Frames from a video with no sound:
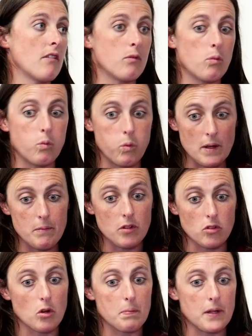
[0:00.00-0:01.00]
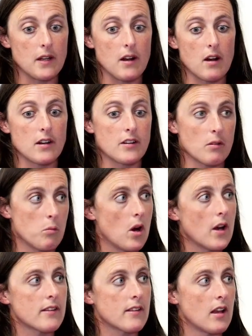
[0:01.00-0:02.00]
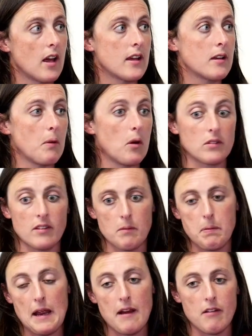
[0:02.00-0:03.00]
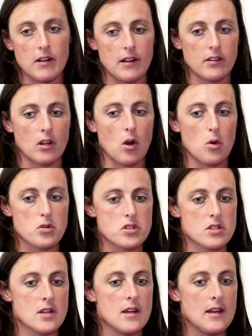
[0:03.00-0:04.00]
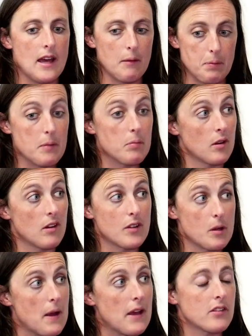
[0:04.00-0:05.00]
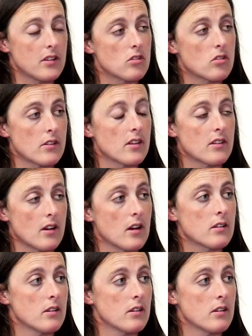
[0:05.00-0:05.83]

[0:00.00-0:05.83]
of women's rugby in Ireland and what it's like, both as a player and as a coach, and people who have our best interests at